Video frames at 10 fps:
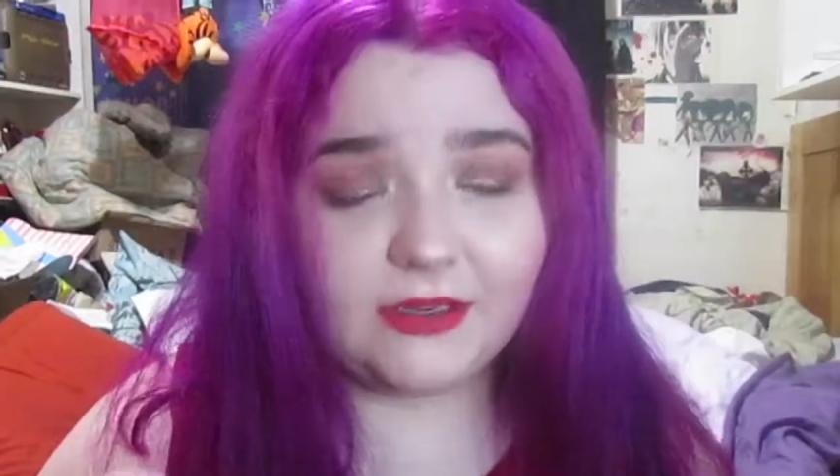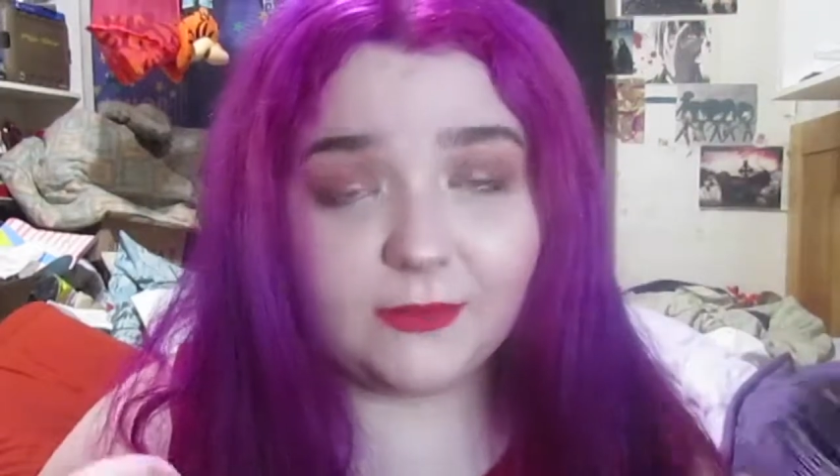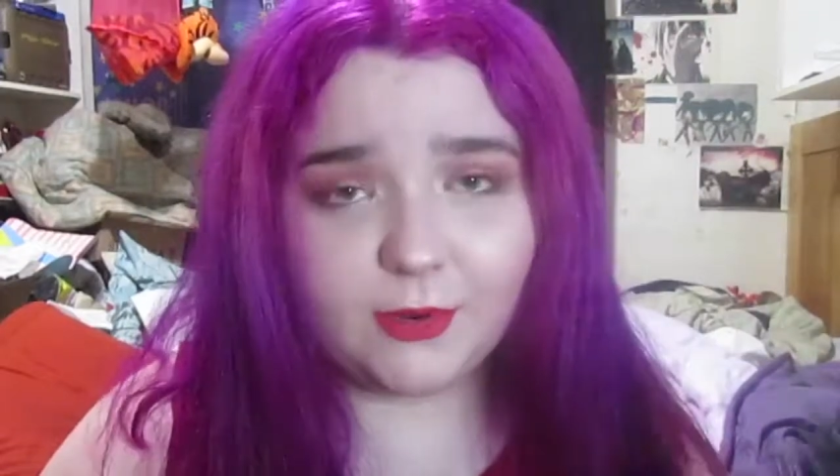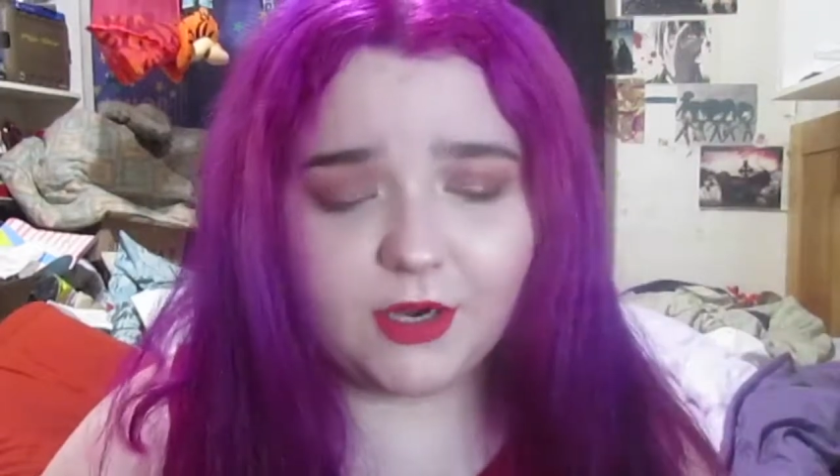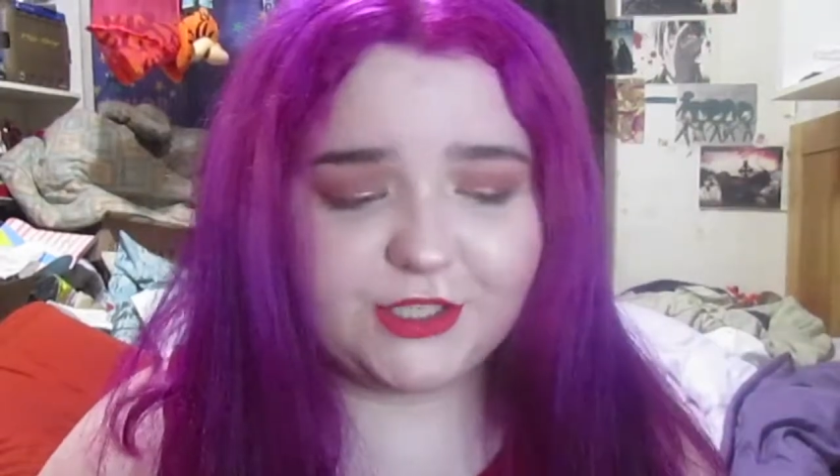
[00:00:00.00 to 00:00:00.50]
to
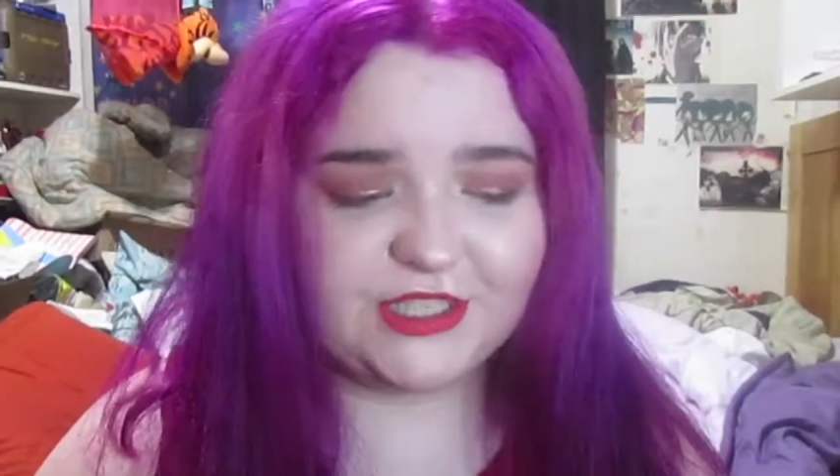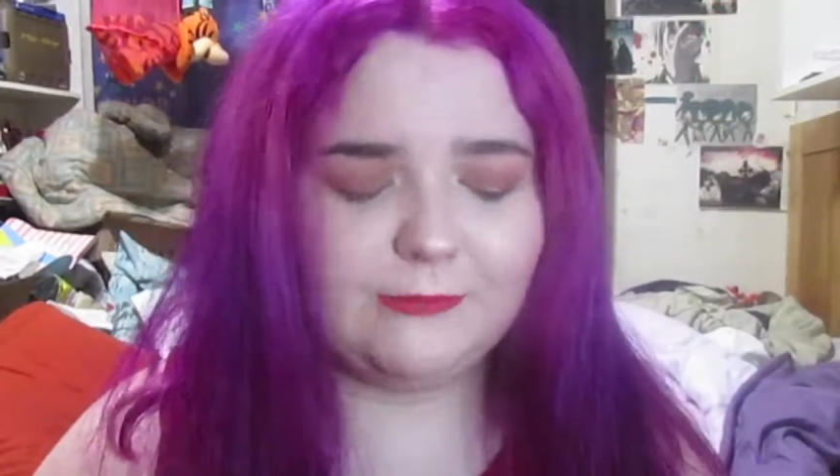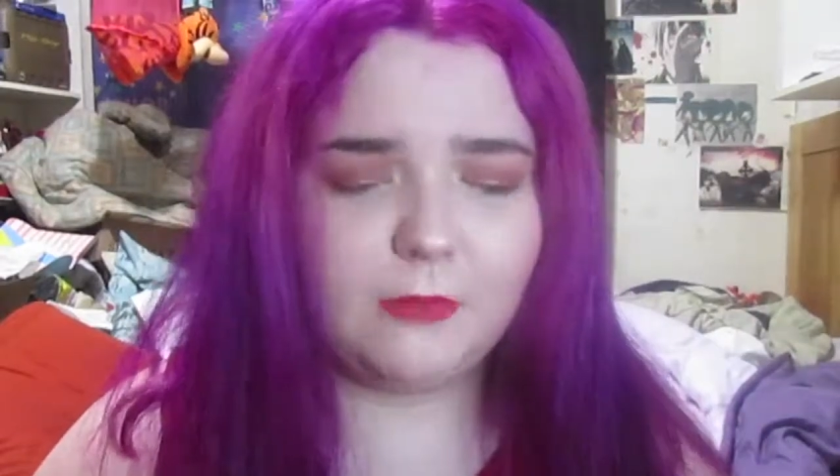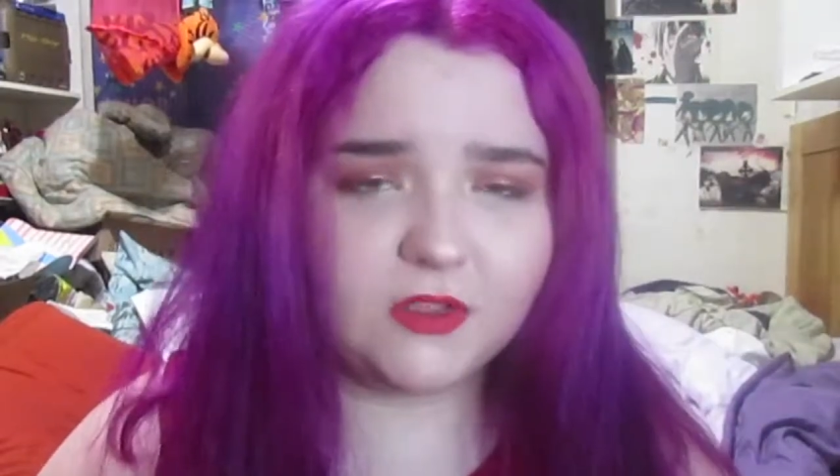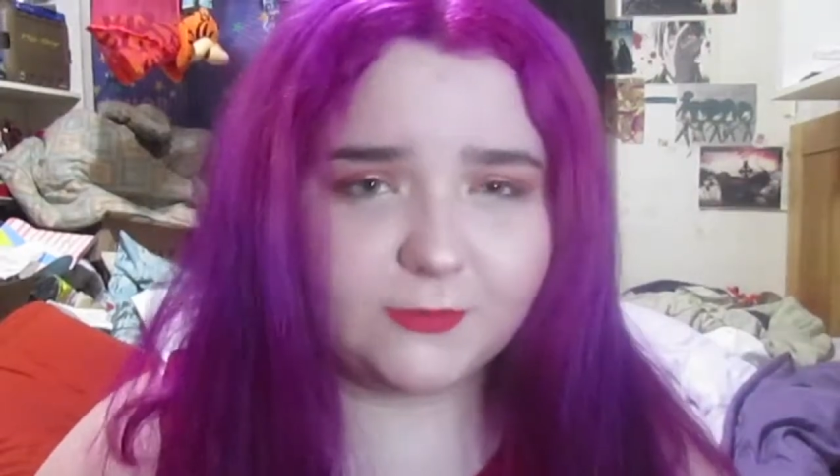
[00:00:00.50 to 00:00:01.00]
purchase
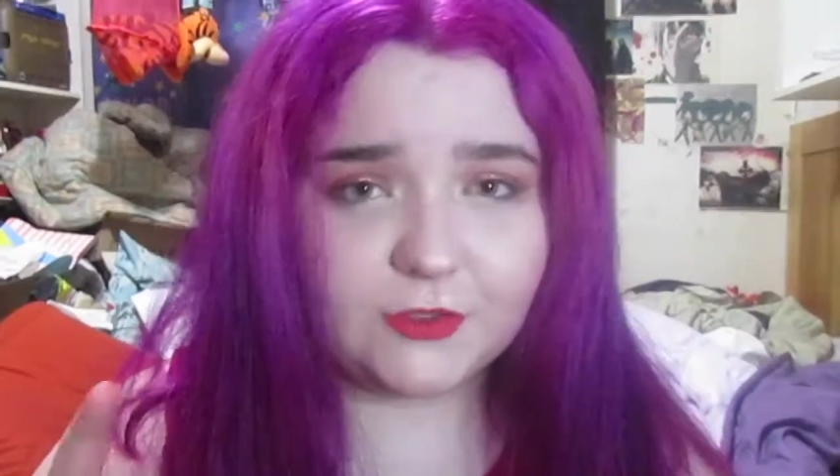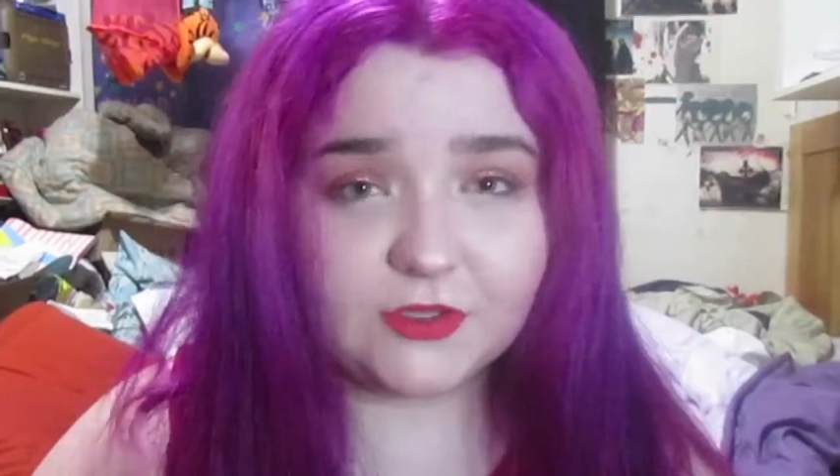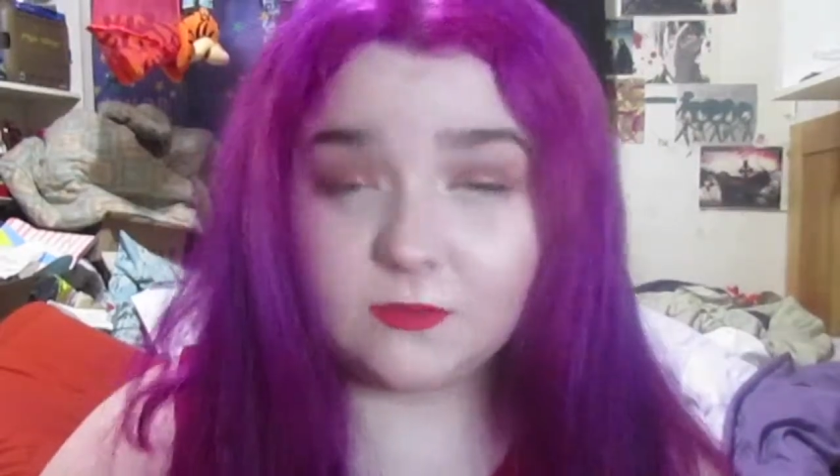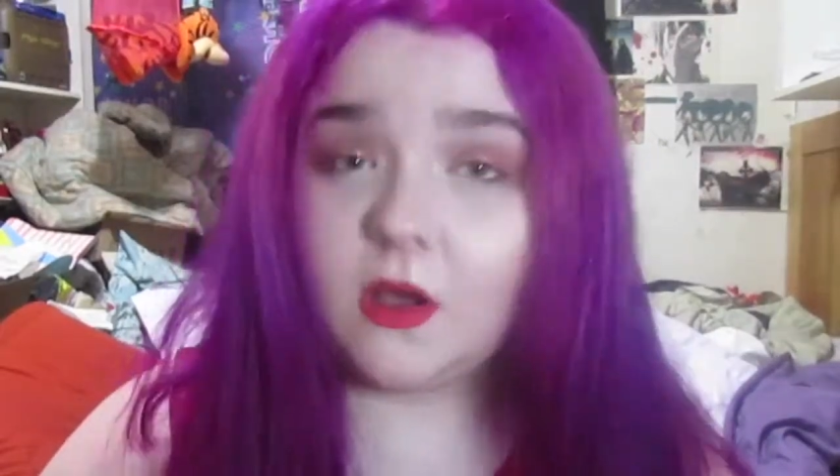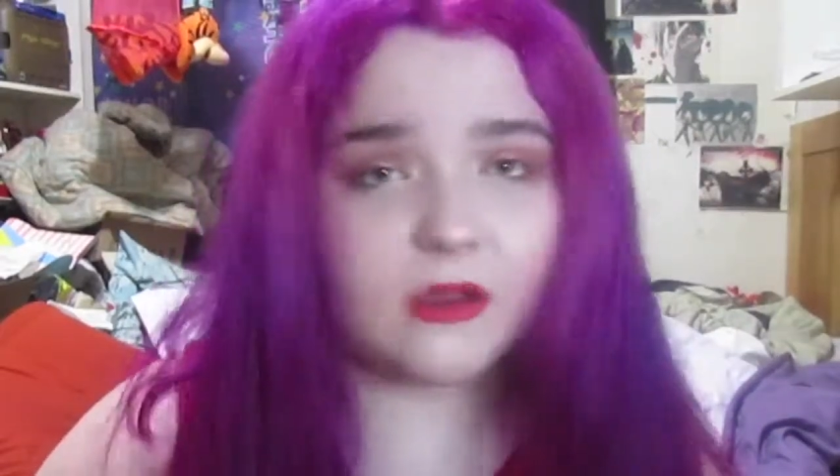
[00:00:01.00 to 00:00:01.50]
multiple
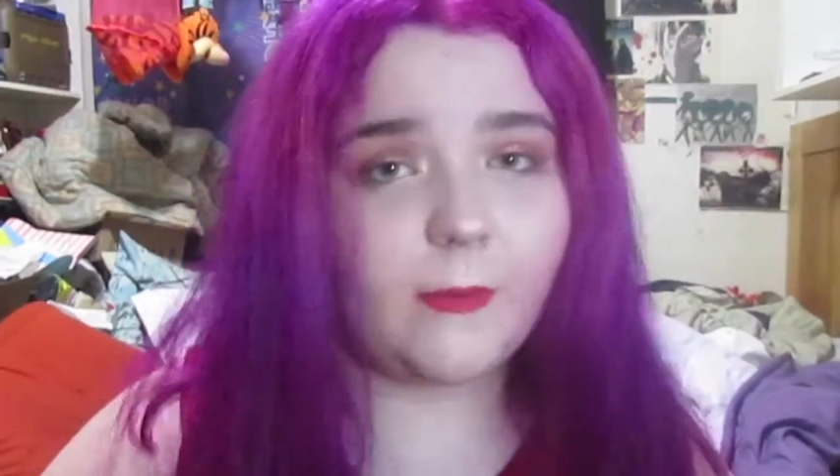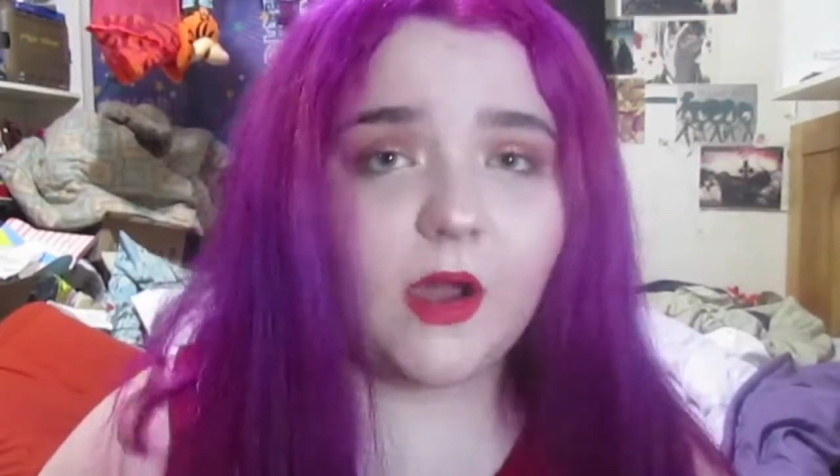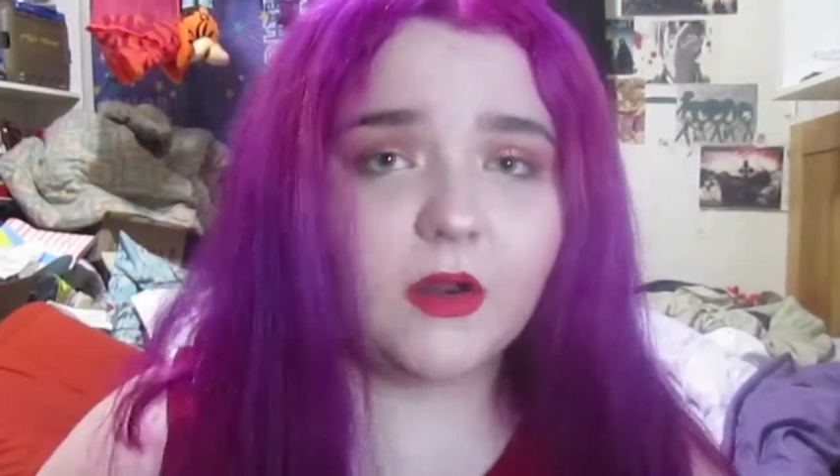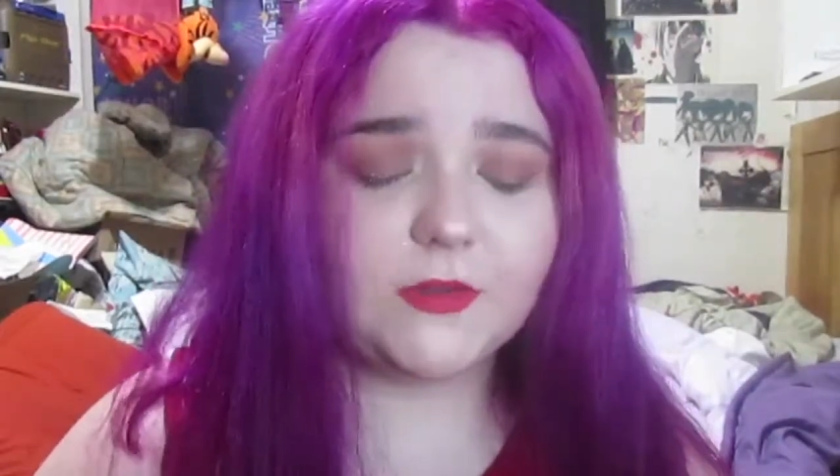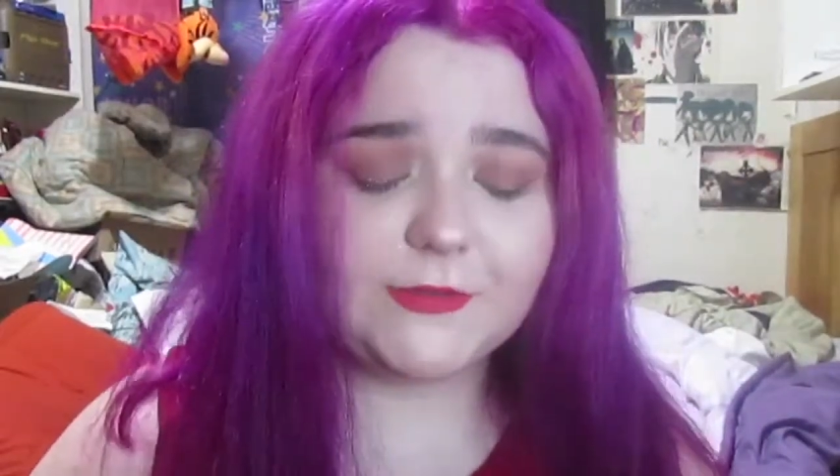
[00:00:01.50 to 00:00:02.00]
smaller
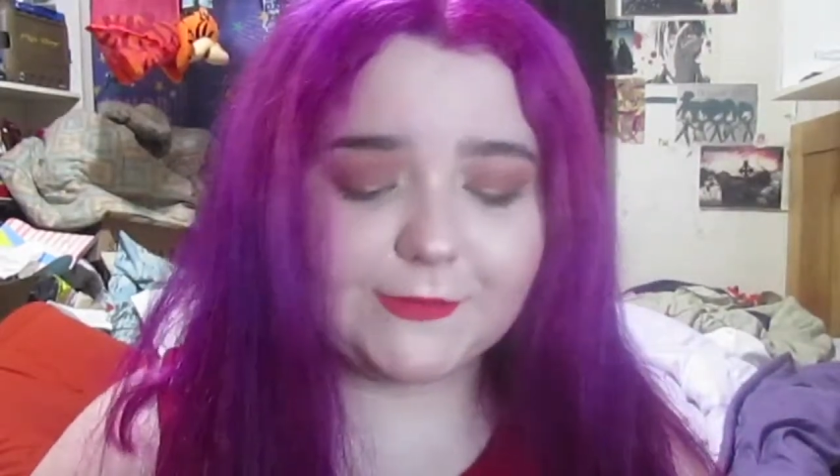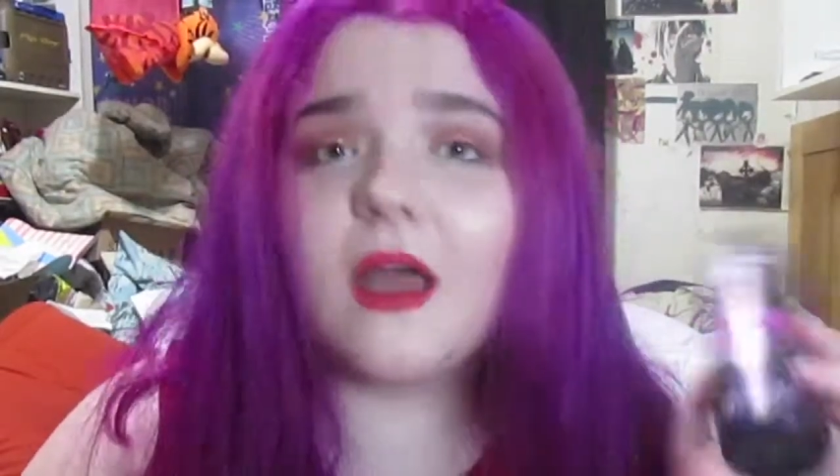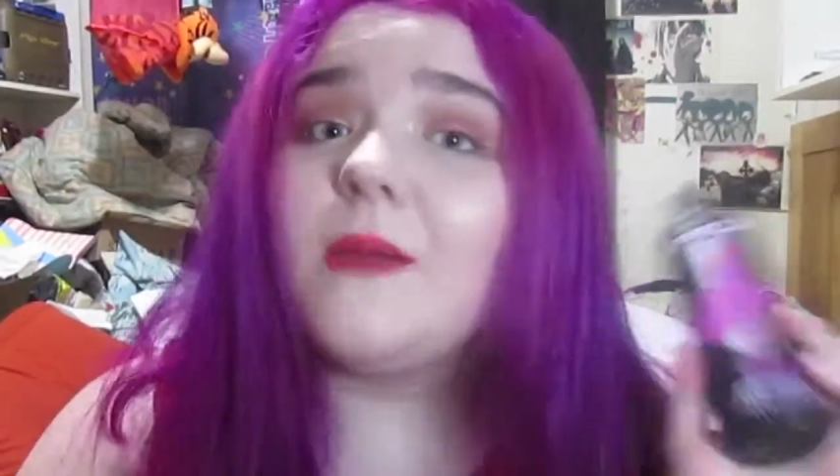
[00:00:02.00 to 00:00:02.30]
bottles.